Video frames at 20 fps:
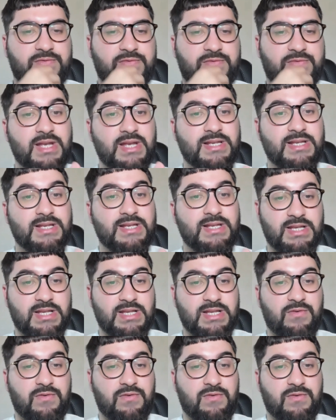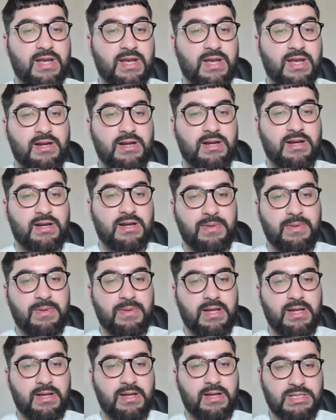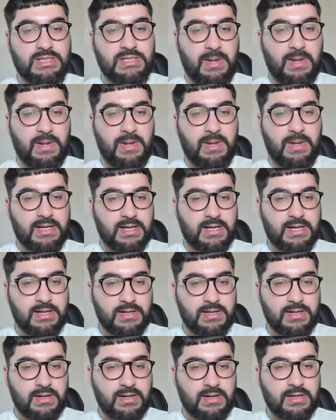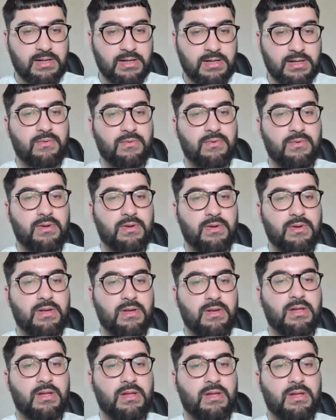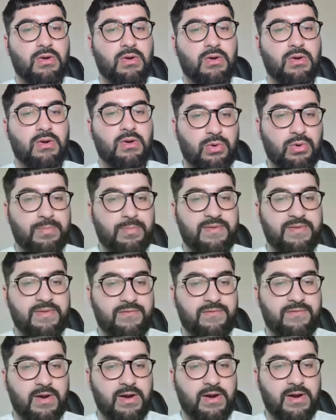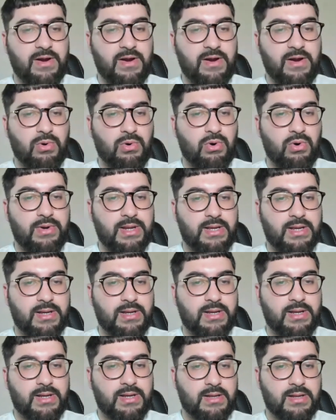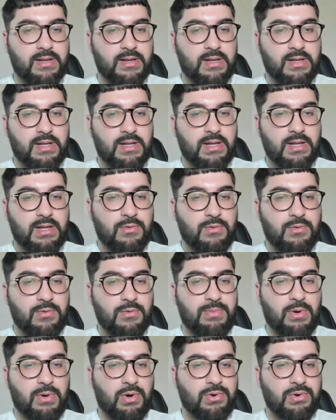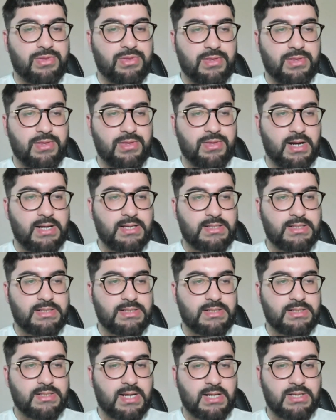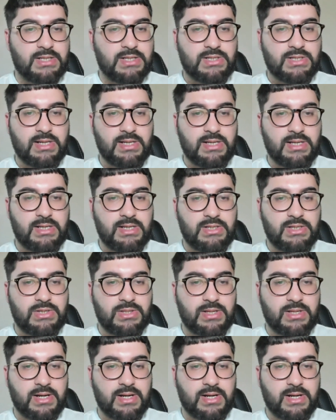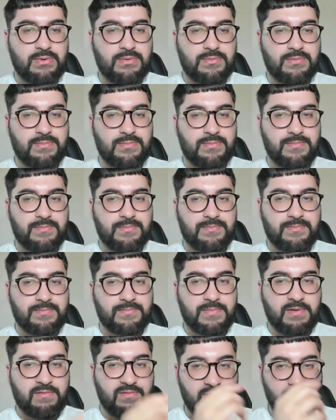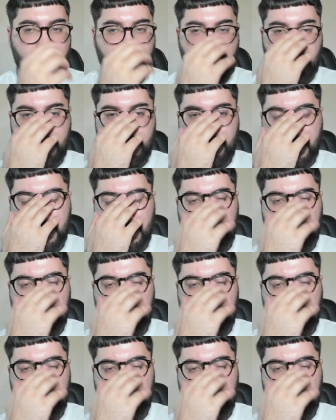This fight can either be a spectacular knockout or it could be very boring with both guys just cancelling each other out, if you know what I mean.